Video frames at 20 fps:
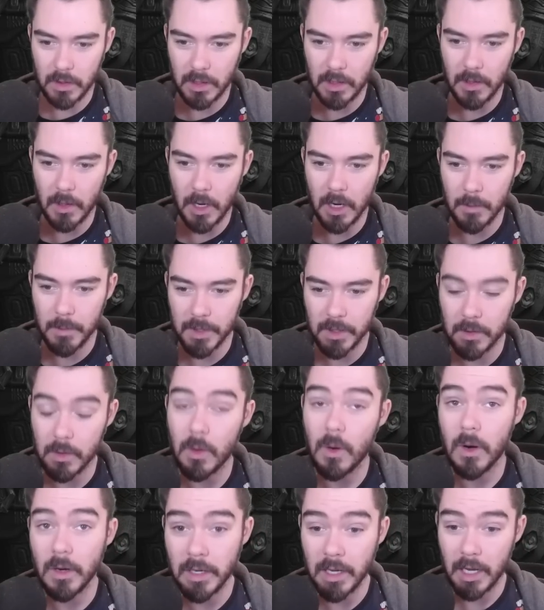the arbiter
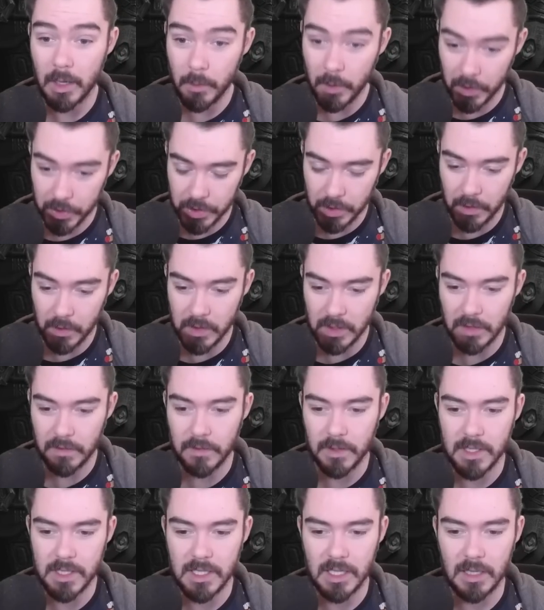aura. I will show you
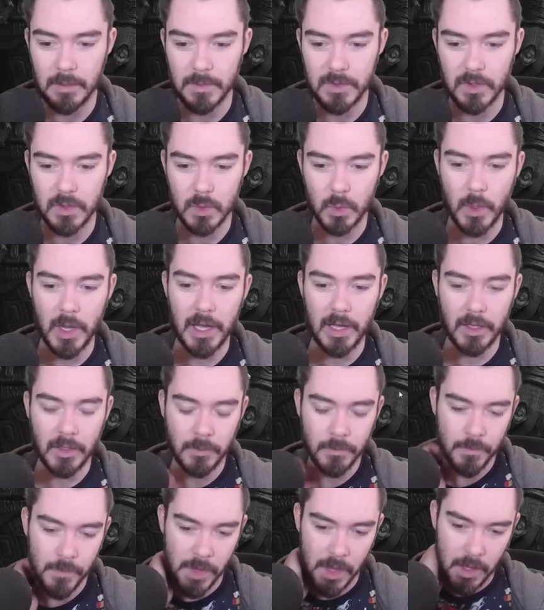different teams as
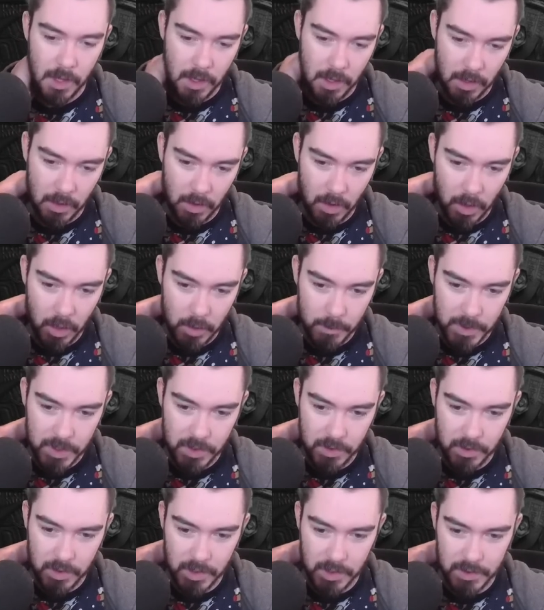well. Uh,
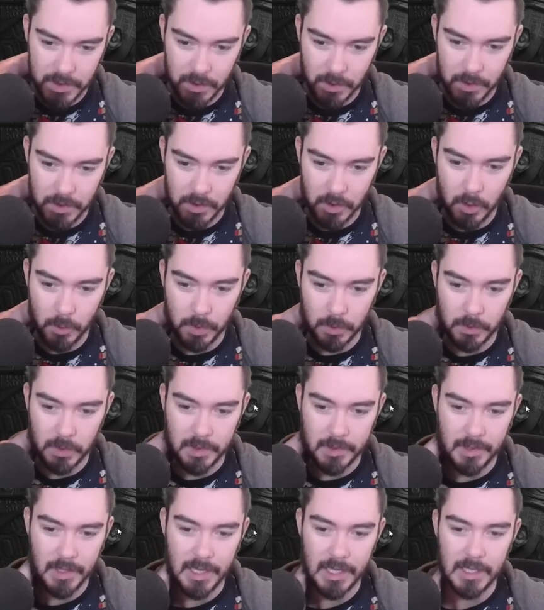arbiter is going to open
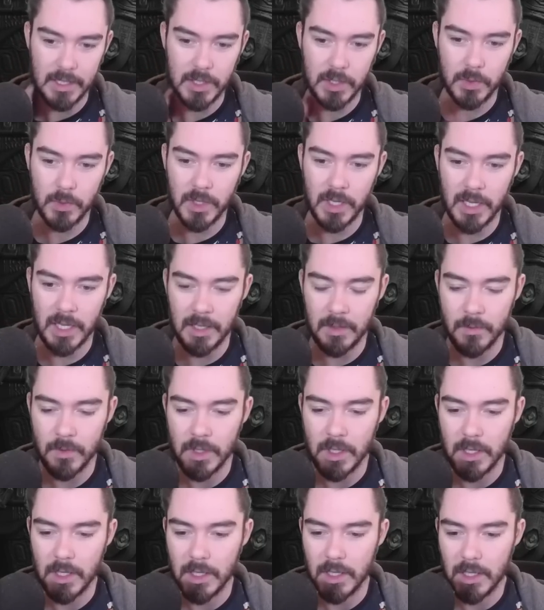with her A3.
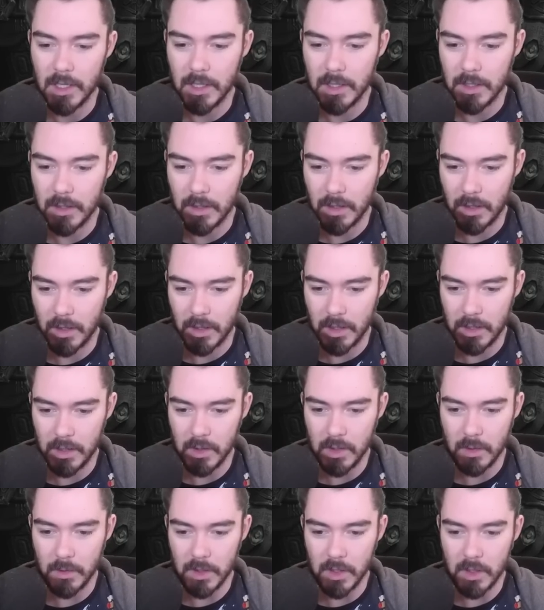Uh,
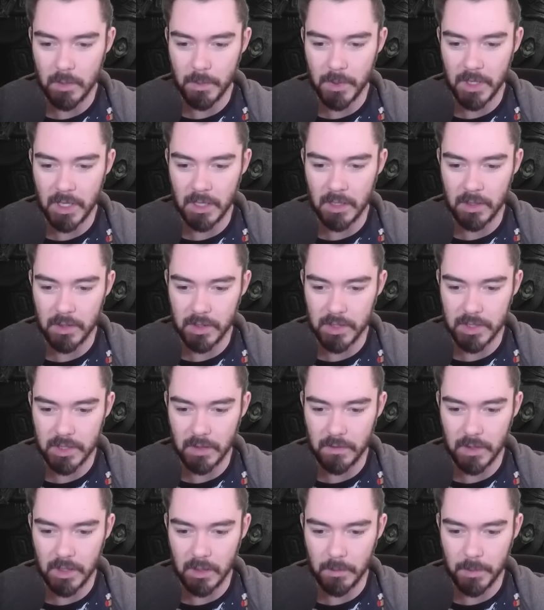you could you could put in other
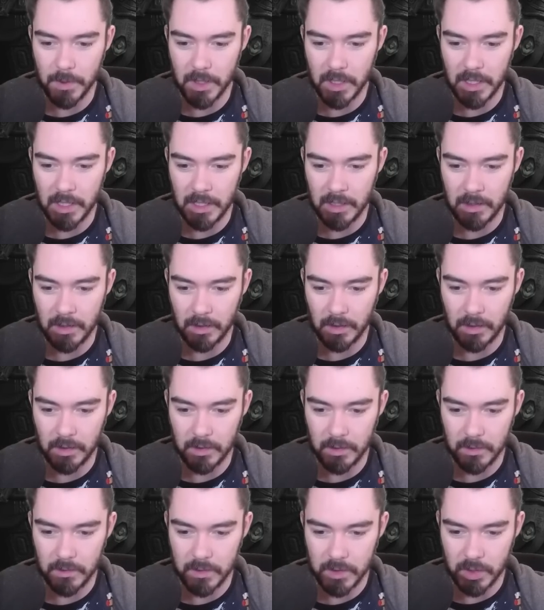stuff. You could put in
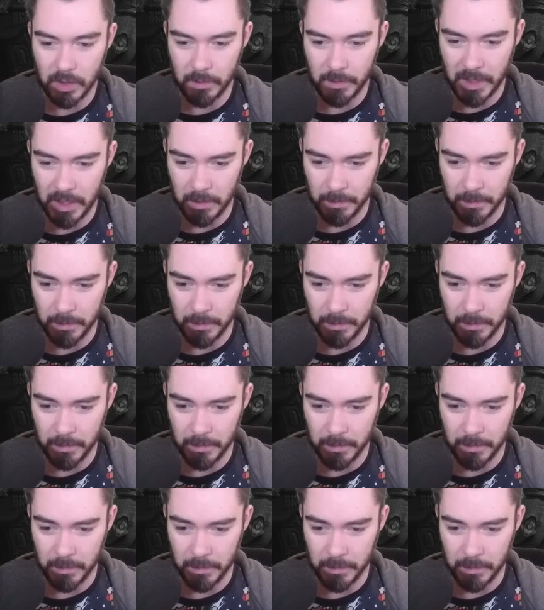like Turn Meter